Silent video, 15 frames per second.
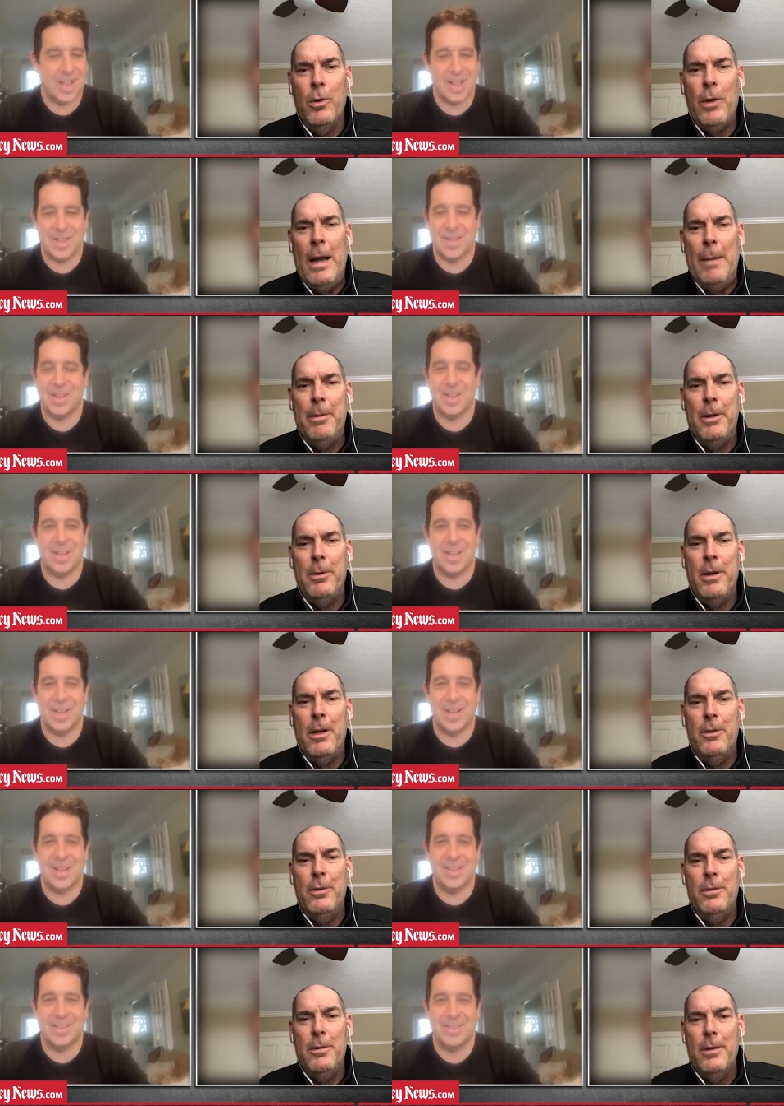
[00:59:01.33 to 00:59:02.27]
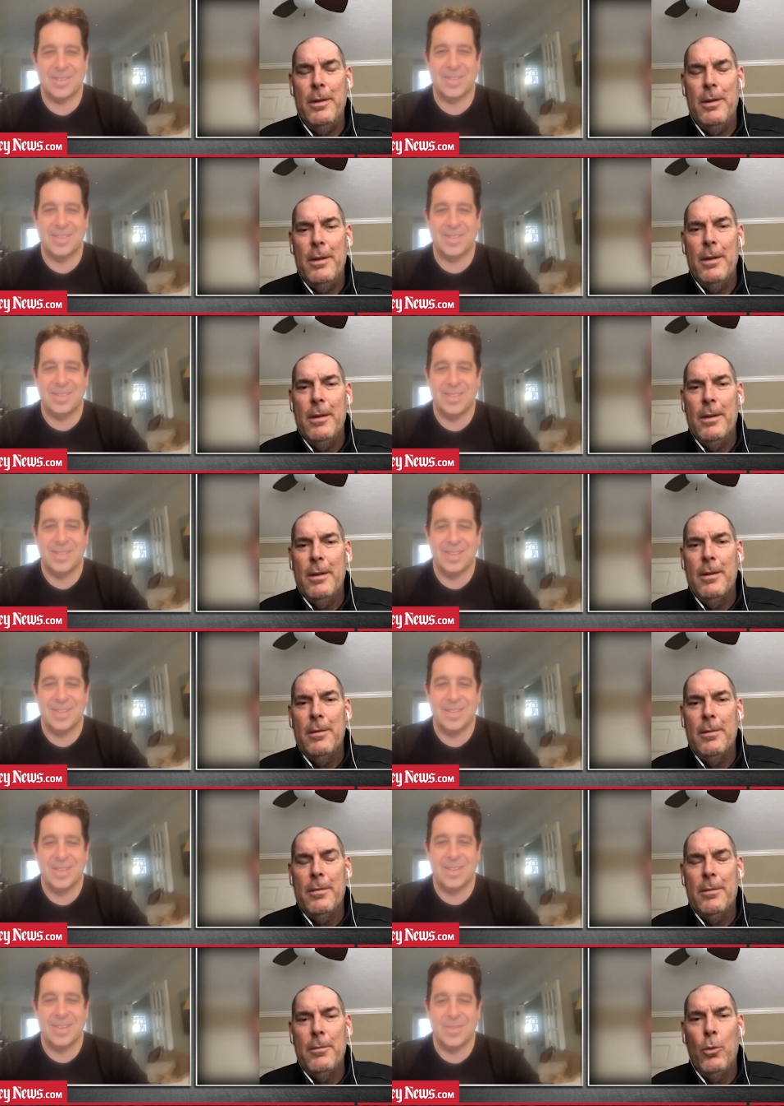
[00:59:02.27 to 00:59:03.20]
Speaker 1: we'll wrap it around
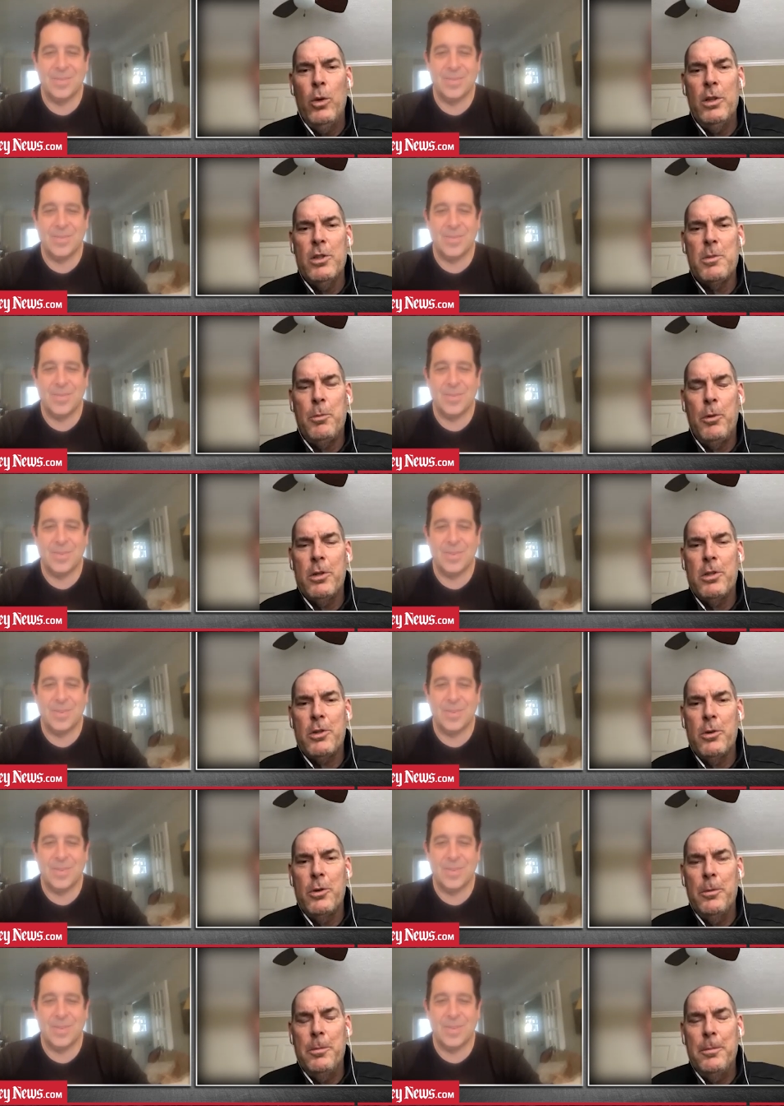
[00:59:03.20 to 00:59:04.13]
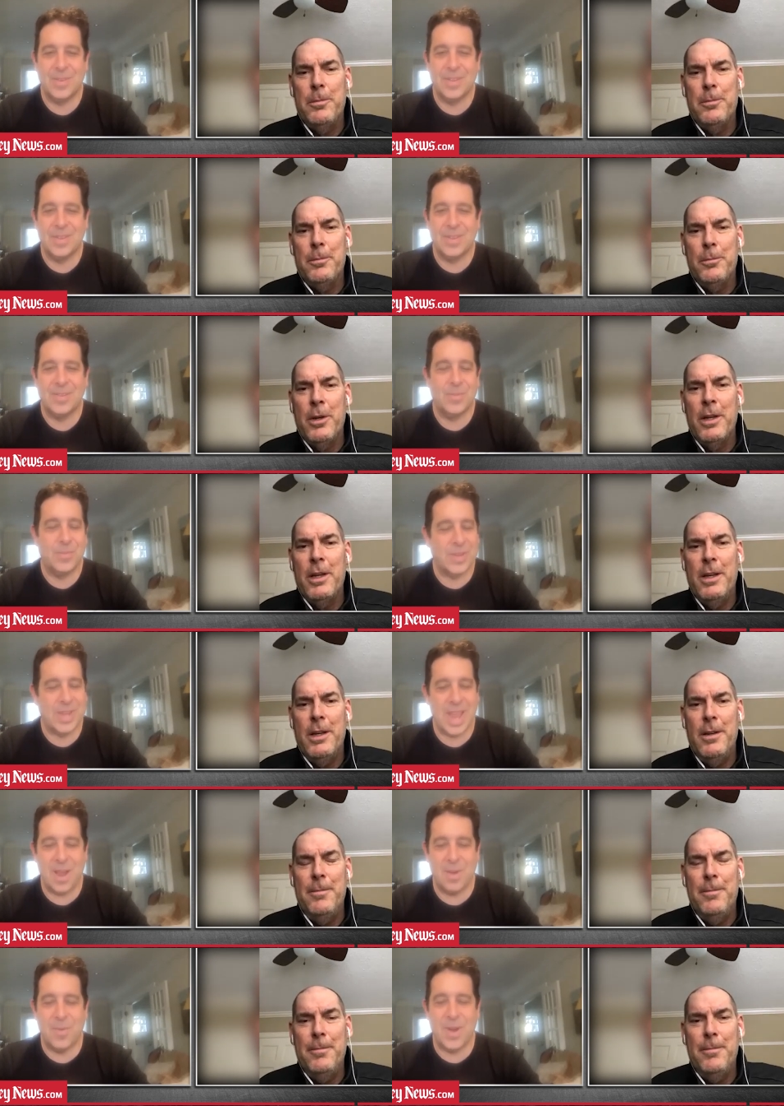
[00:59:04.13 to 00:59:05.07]
Will Sports Group. Bring you?
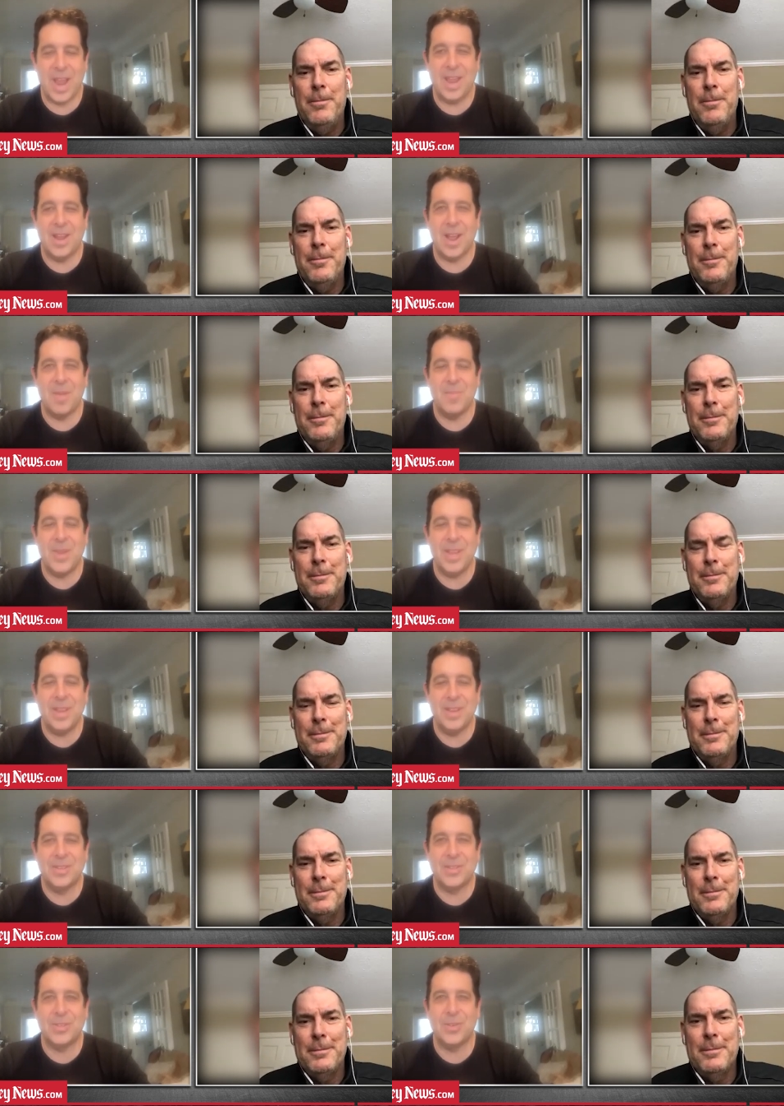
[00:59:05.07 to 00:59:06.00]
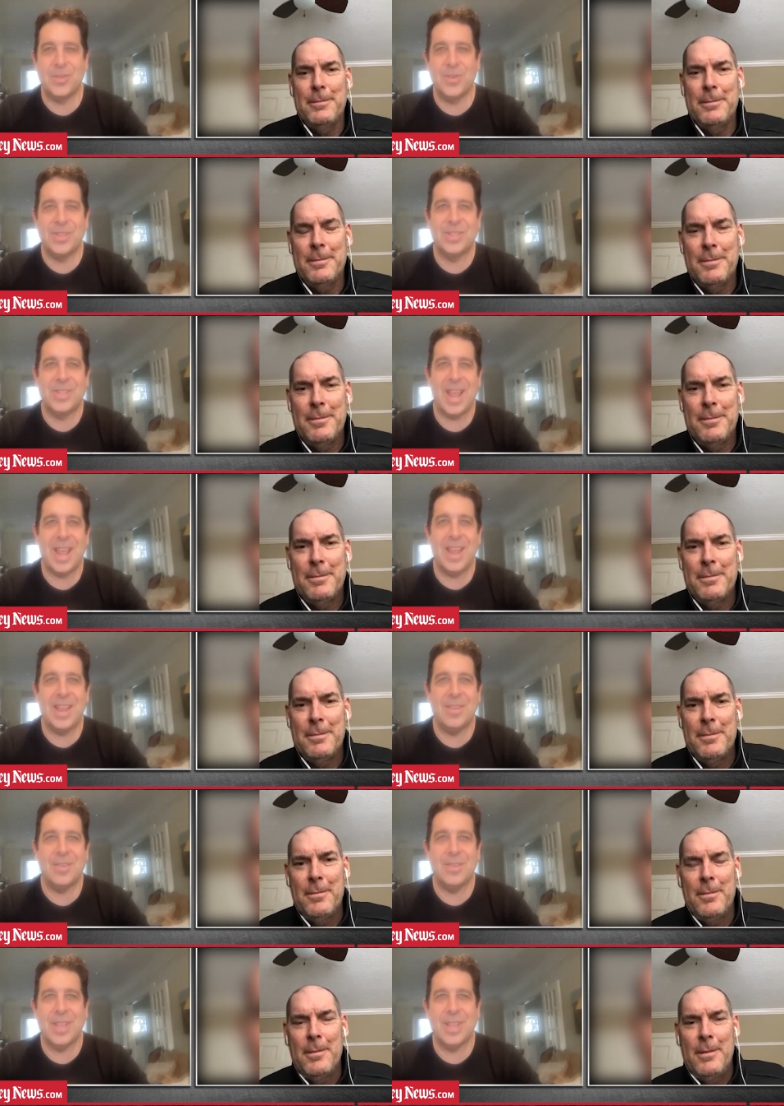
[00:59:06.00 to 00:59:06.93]
Can't
Speaker 2: in. wait. I mean, as soon as
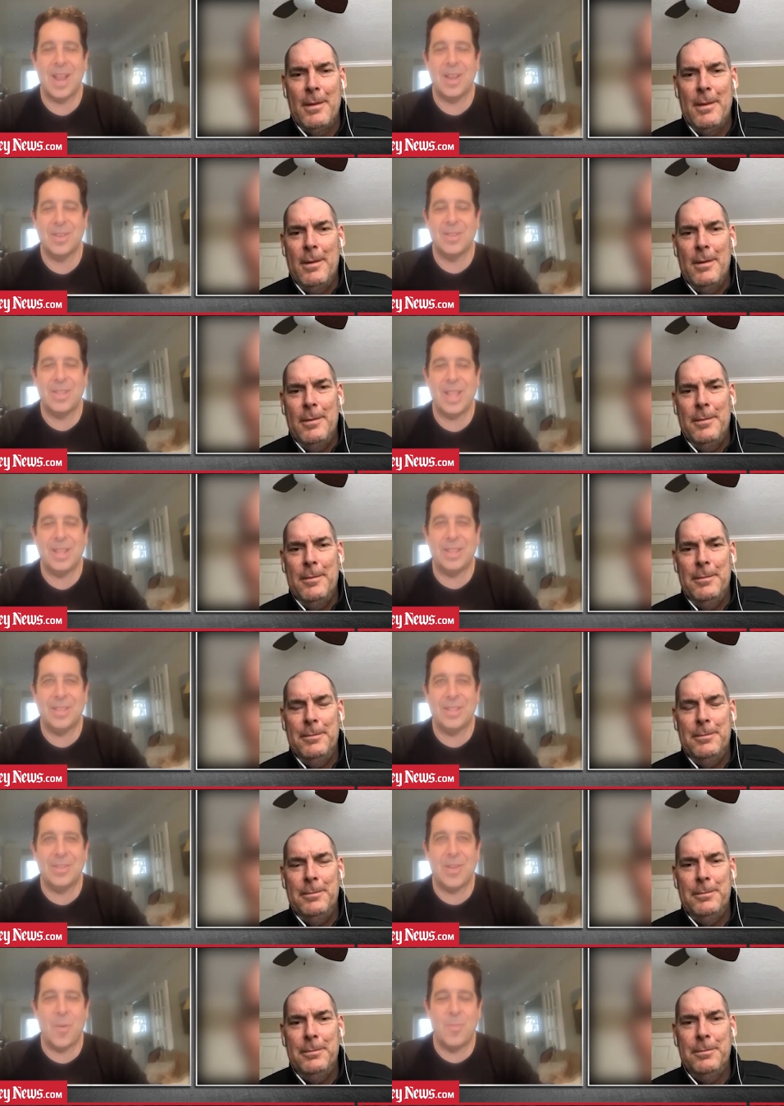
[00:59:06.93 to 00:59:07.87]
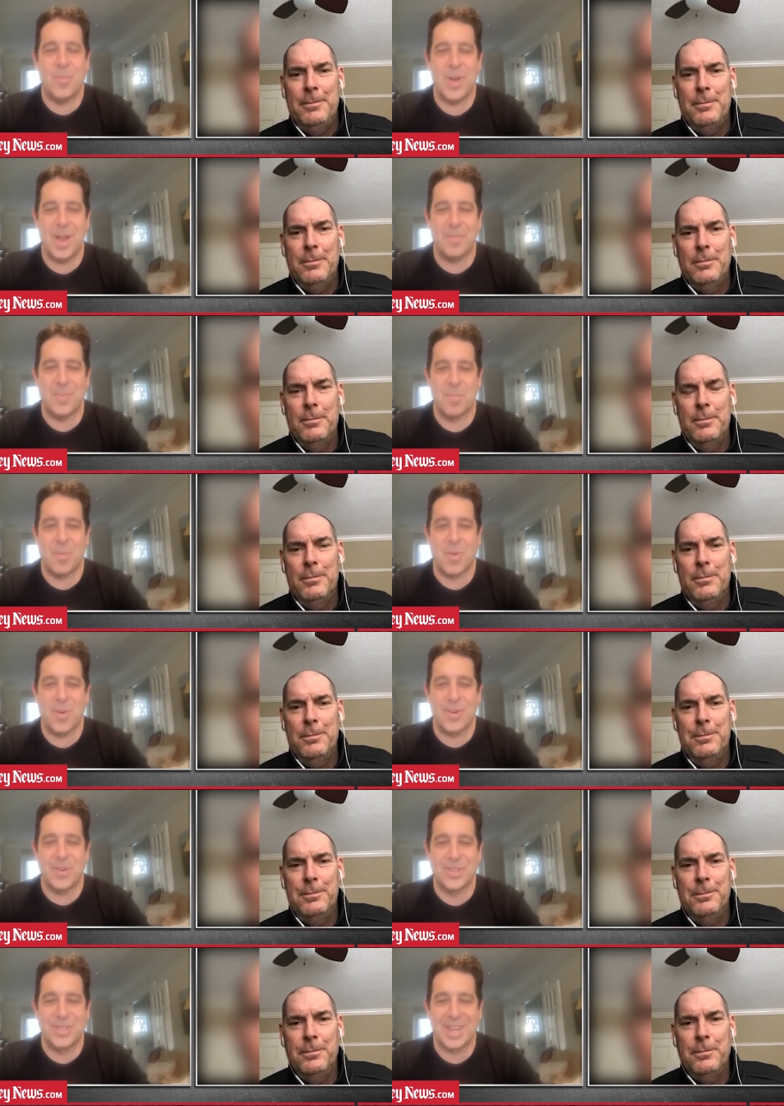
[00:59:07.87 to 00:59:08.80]
they let that open up the
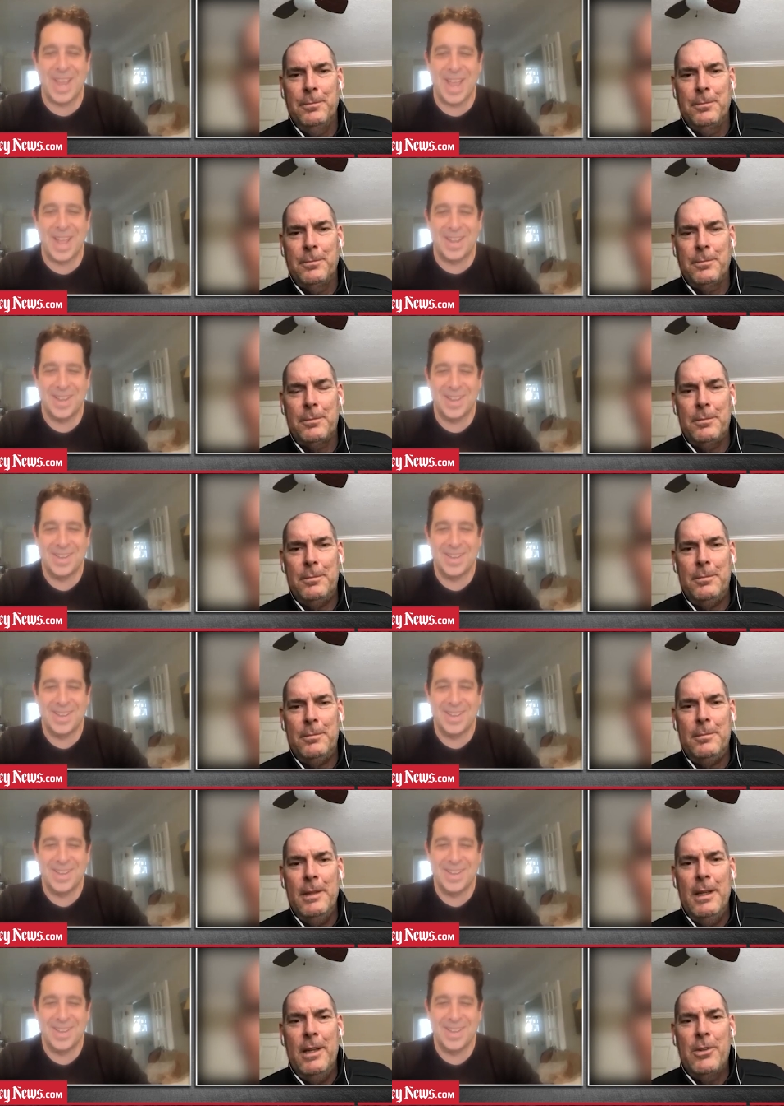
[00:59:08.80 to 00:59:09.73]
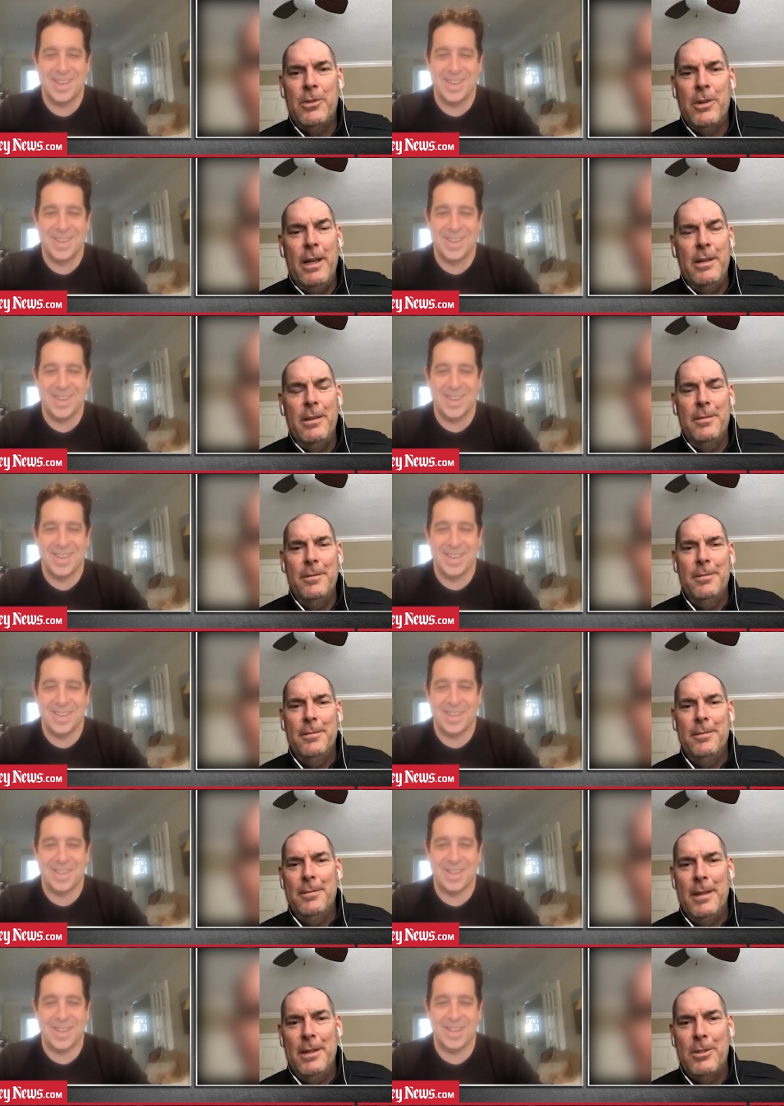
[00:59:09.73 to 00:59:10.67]
borders again.
Speaker 1: That's right.
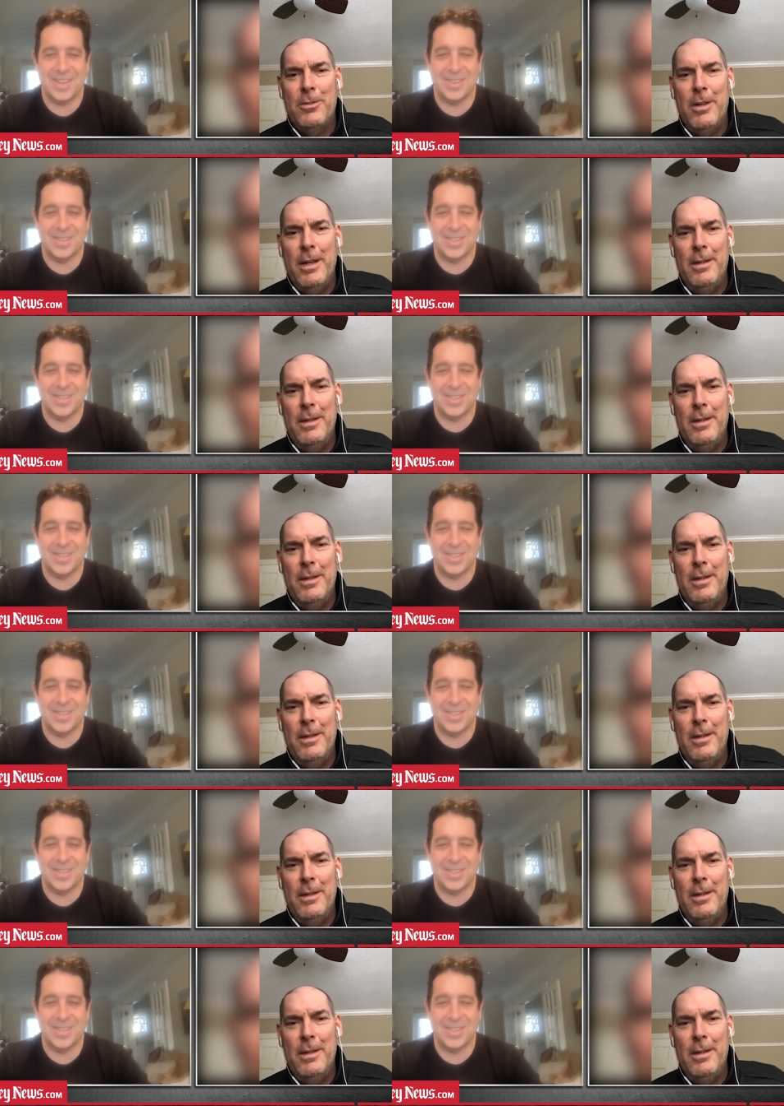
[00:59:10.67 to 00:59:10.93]
Yep. That's